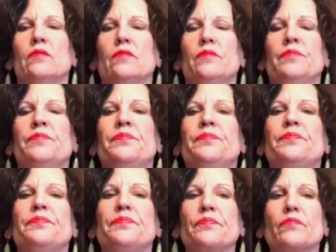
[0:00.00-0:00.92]

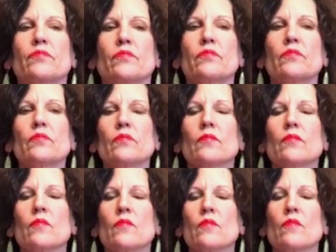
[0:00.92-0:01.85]

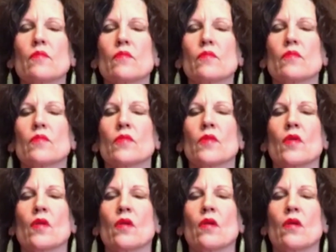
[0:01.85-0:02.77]

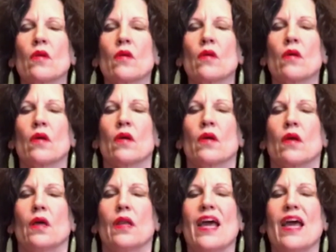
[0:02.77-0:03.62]
And